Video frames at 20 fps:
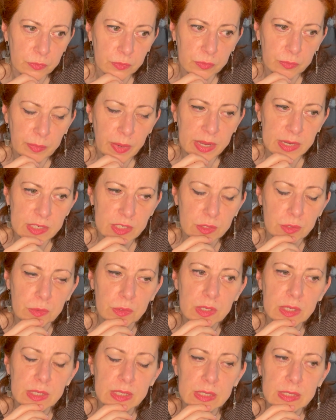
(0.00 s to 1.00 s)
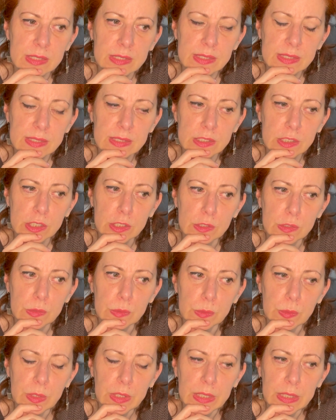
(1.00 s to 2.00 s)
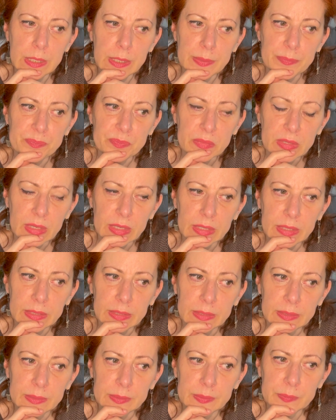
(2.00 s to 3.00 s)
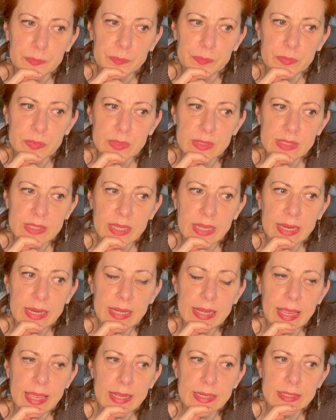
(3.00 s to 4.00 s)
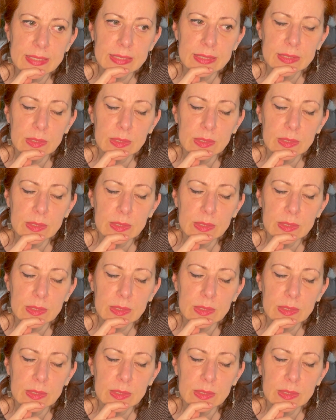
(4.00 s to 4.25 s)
my talk is to say that